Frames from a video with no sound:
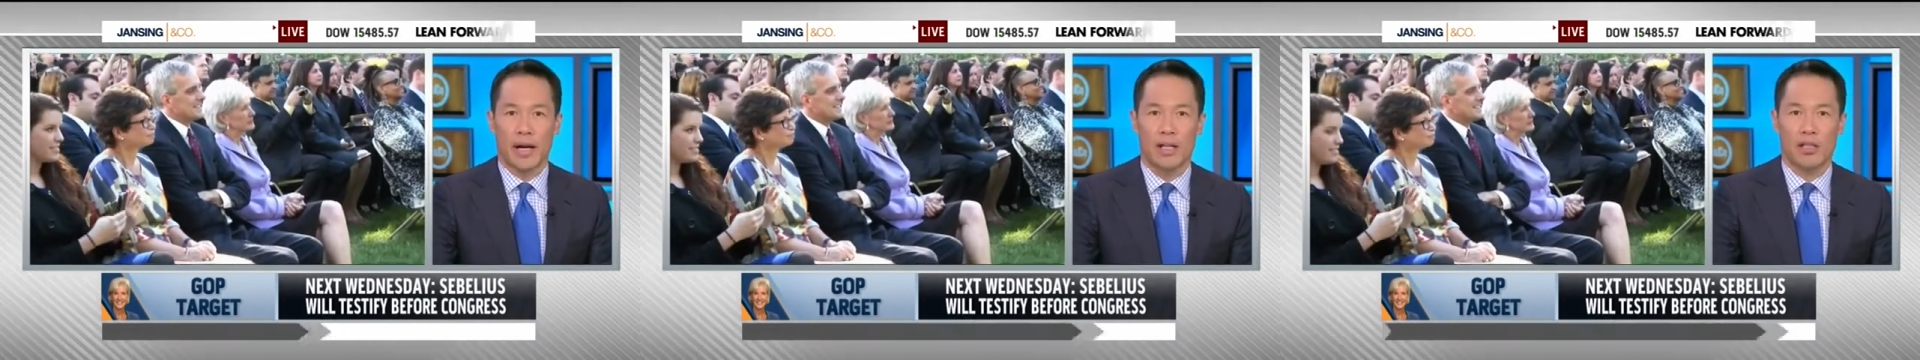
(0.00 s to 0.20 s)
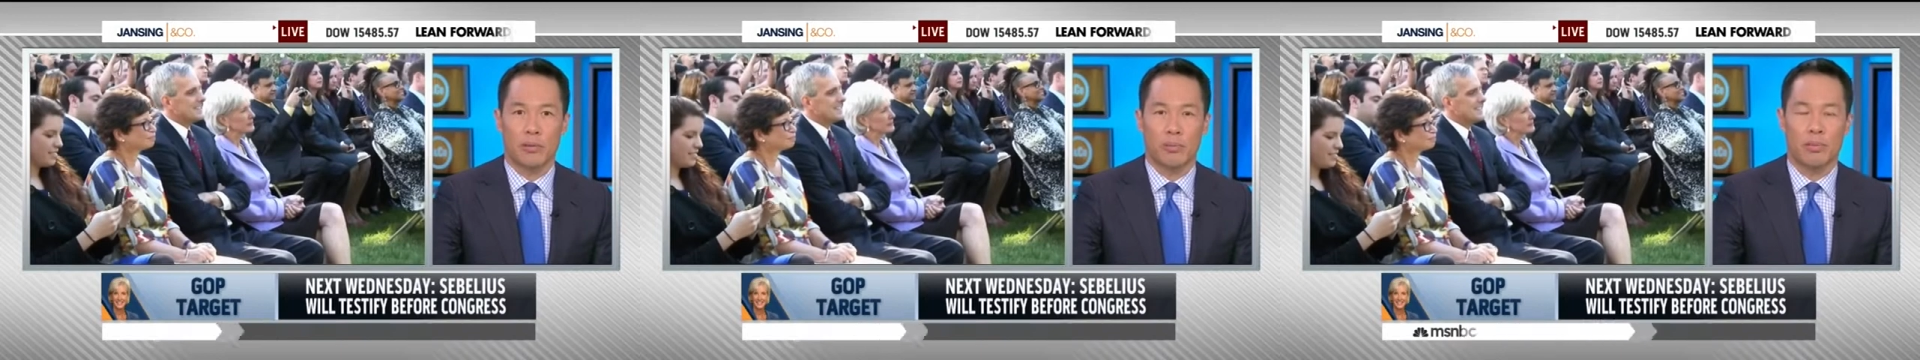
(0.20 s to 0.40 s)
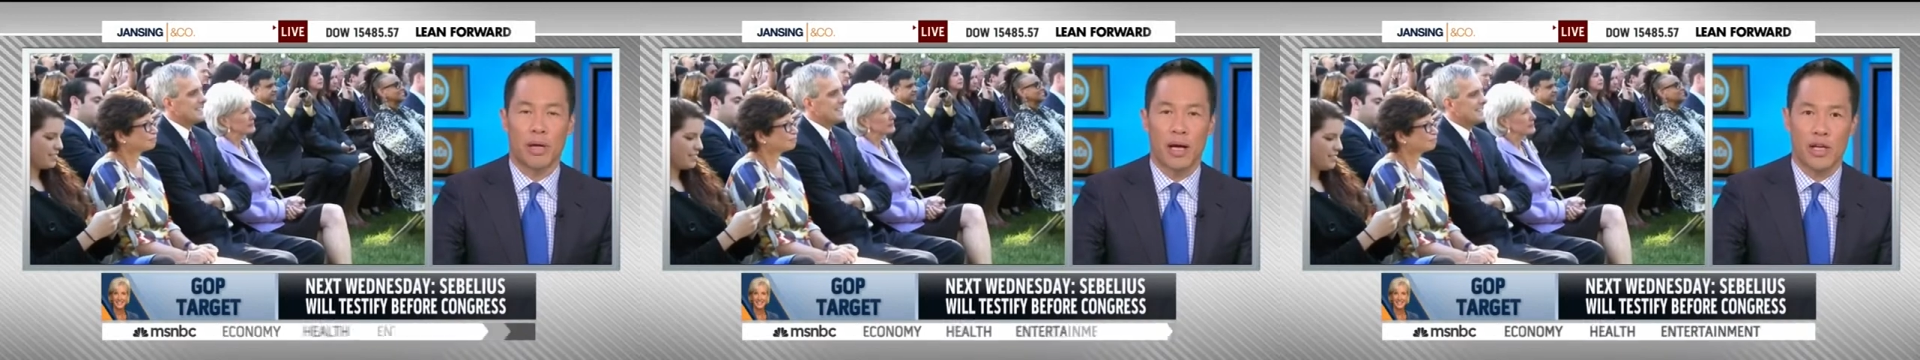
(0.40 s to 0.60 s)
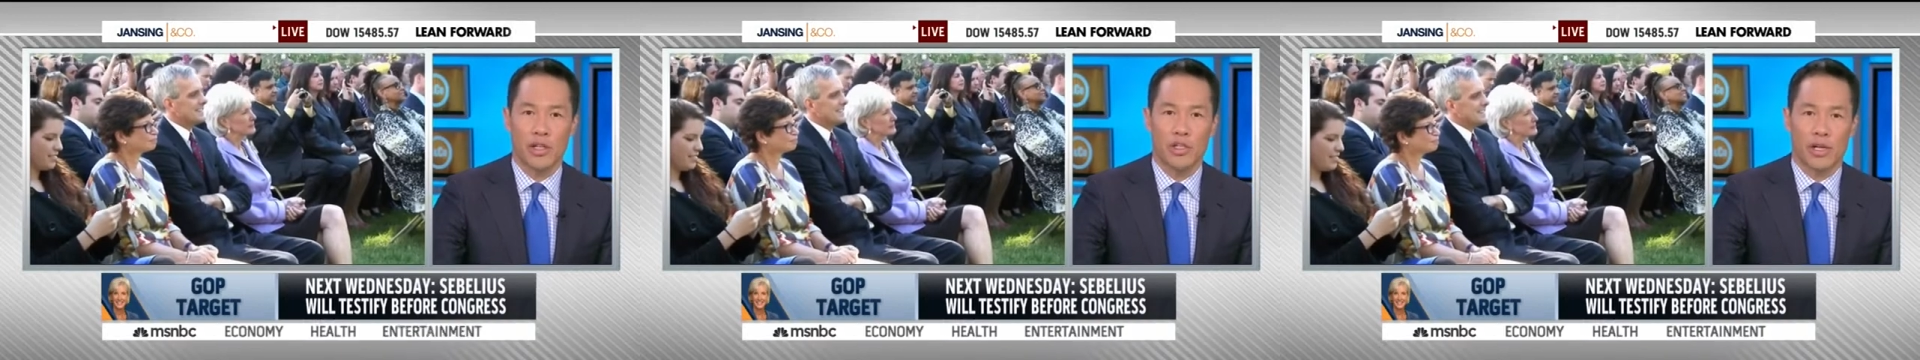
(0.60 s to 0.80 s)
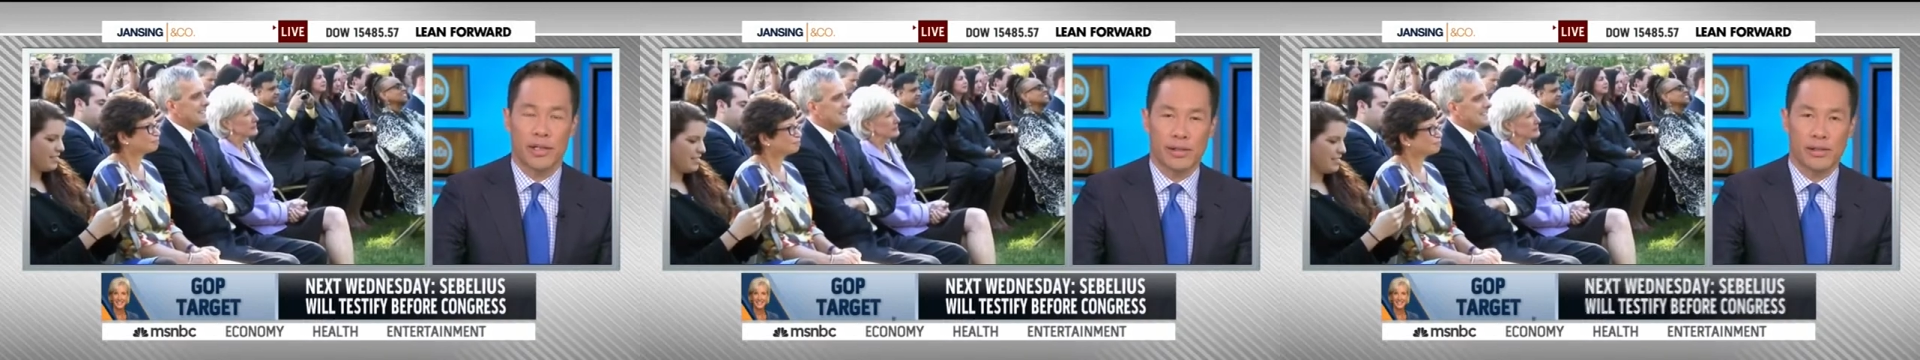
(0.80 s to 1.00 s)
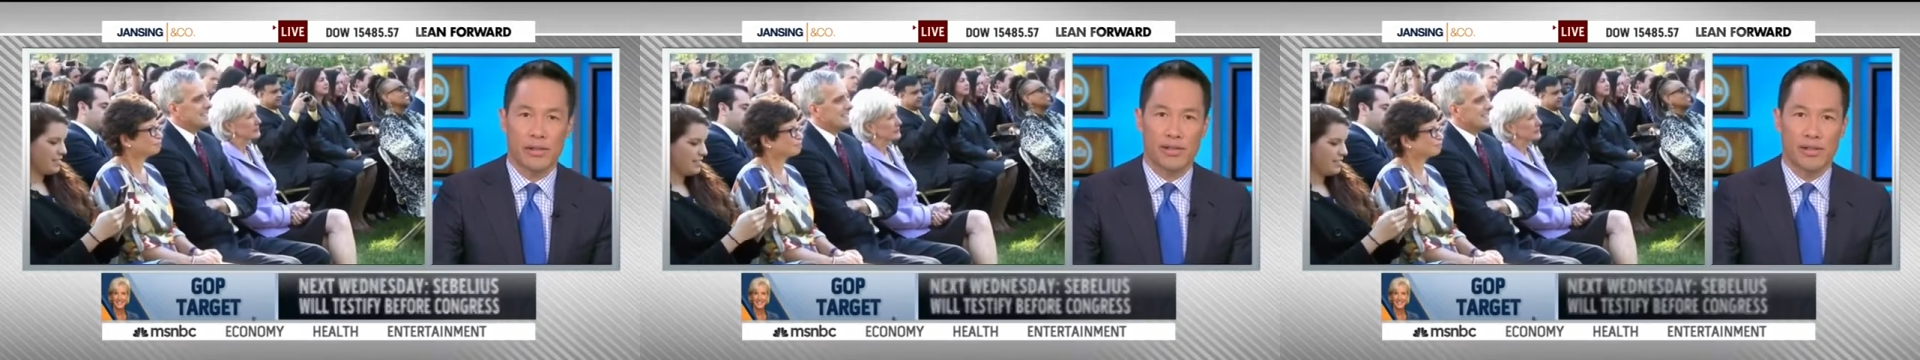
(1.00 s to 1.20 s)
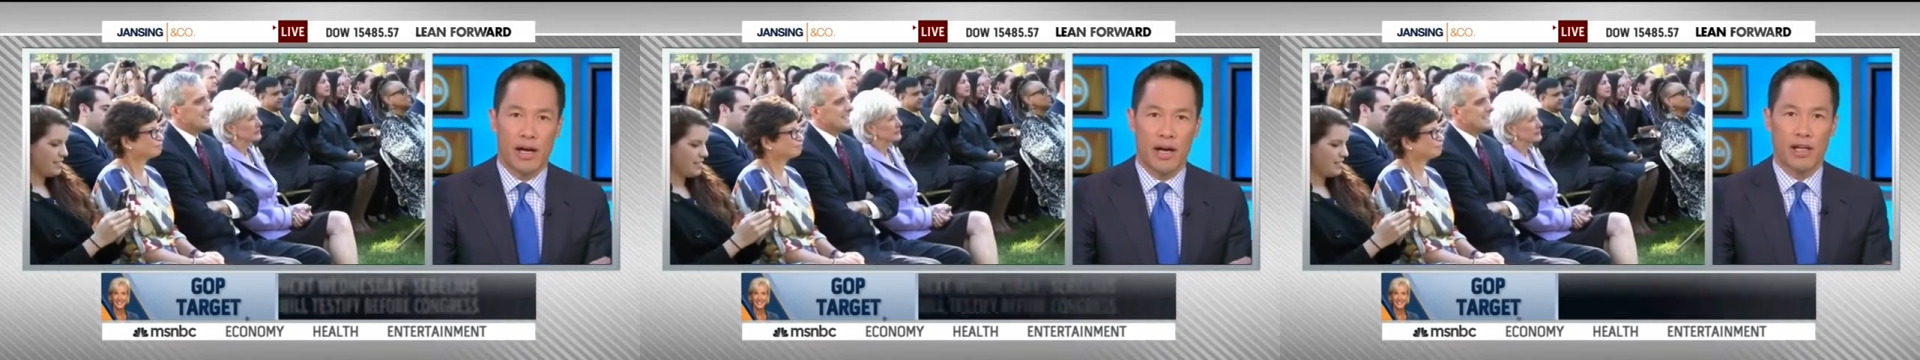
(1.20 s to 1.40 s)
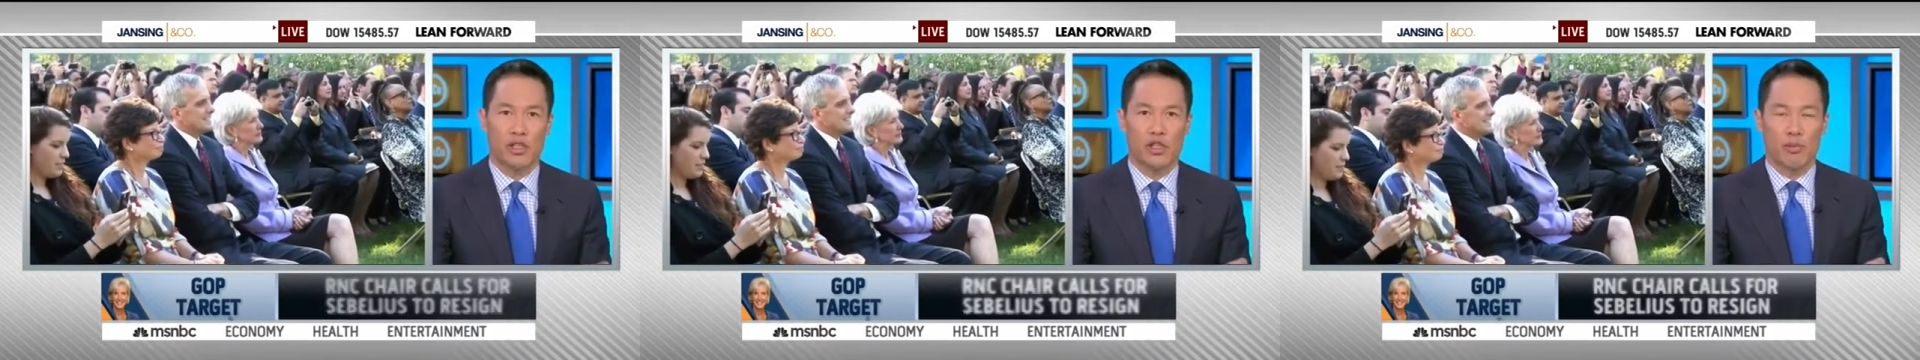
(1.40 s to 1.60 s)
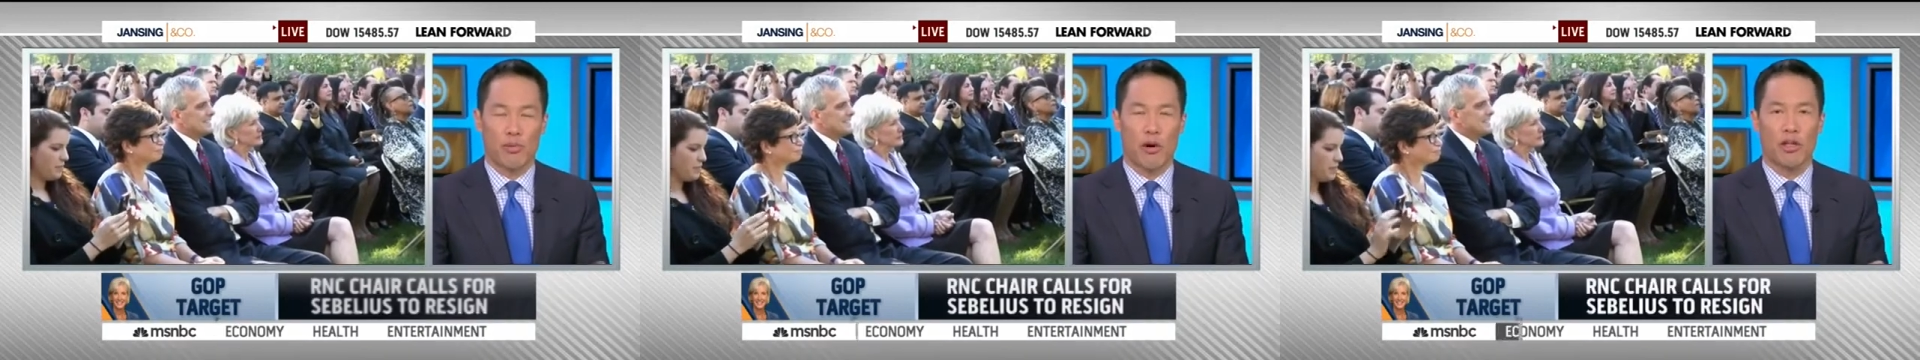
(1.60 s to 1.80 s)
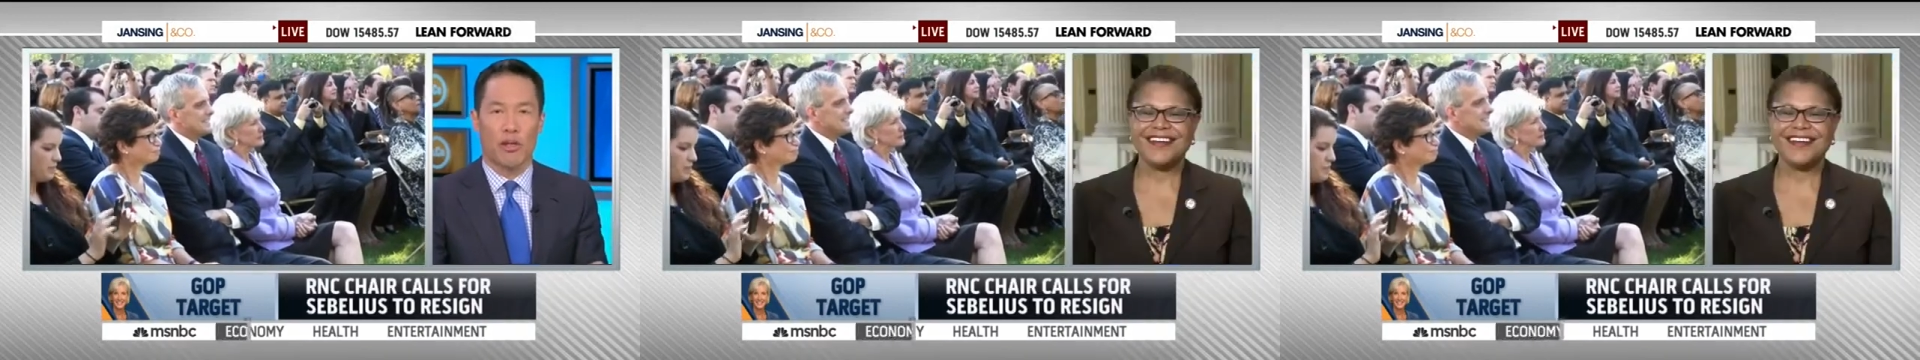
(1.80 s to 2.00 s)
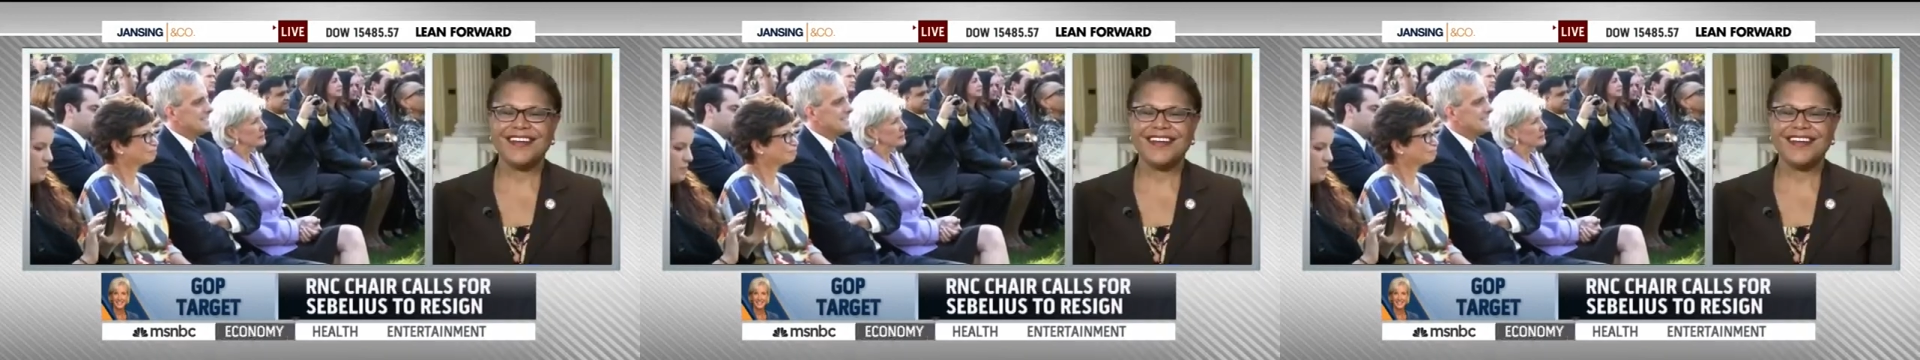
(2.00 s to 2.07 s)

Speaker 1: project. This is not a small amount of